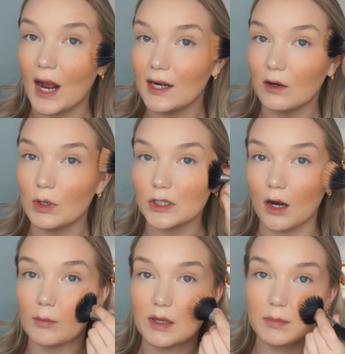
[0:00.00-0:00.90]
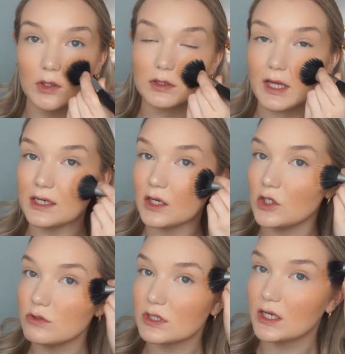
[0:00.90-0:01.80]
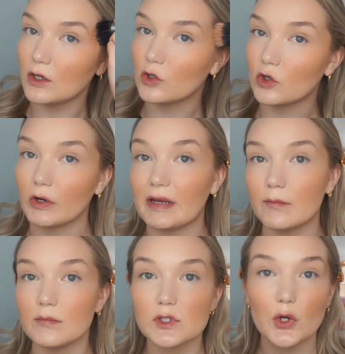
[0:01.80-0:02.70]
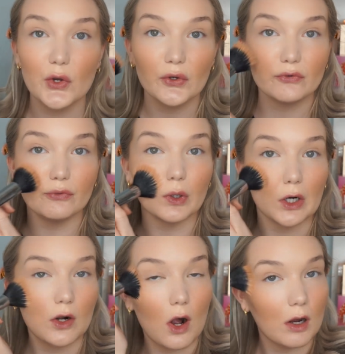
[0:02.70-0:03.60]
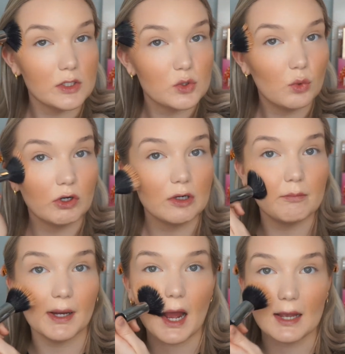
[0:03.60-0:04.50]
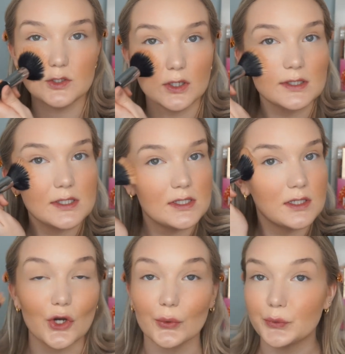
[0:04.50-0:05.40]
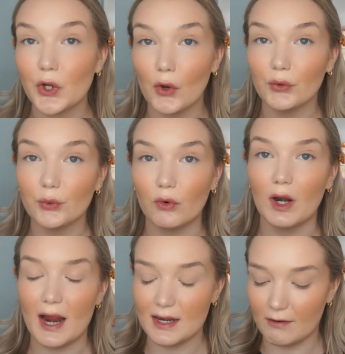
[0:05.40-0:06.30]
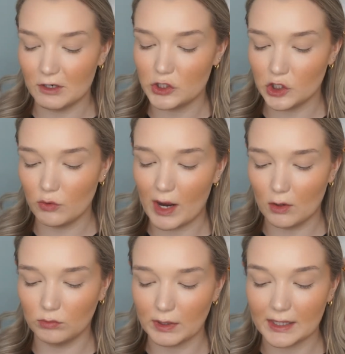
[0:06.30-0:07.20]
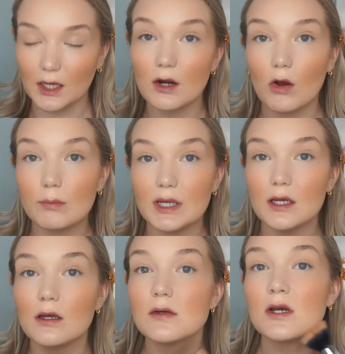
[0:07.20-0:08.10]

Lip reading: I know a lot of people like using creams for contour, but I just don't contour. I never do. I don't like it on me.